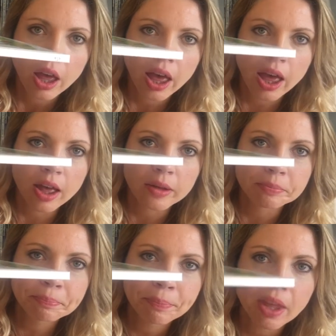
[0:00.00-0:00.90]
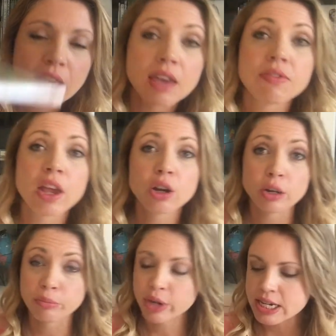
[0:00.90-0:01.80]
um, if they are
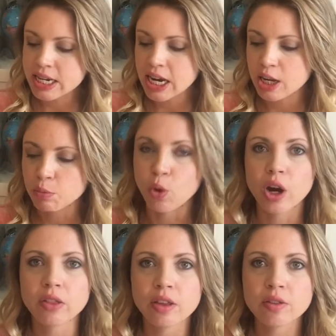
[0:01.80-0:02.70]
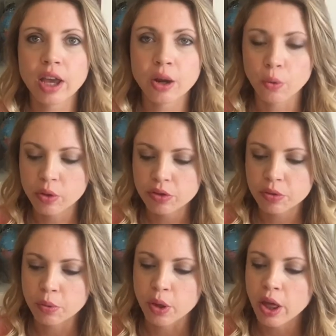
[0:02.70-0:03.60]
in print anymore. These are kind of old
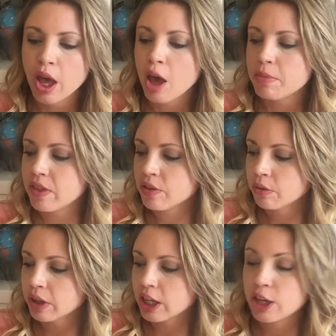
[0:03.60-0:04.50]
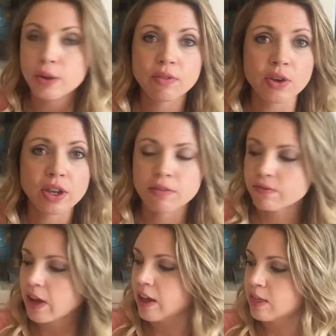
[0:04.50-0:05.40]
school, but these are really cute if you can
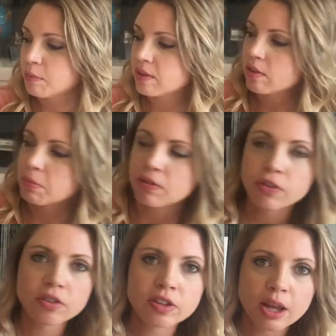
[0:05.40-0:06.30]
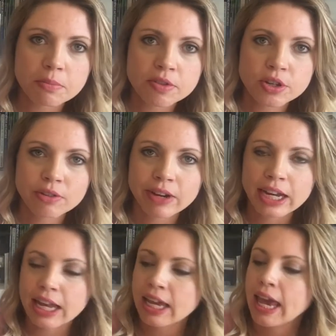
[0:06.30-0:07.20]
find them. It says my first steps to
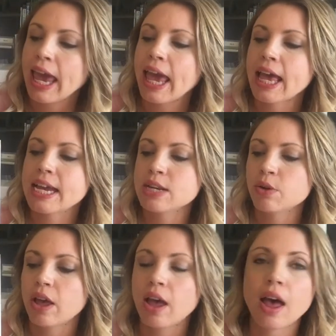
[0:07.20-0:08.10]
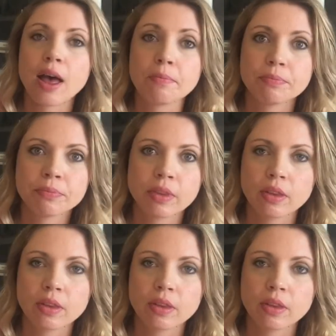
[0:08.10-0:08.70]
reading and um,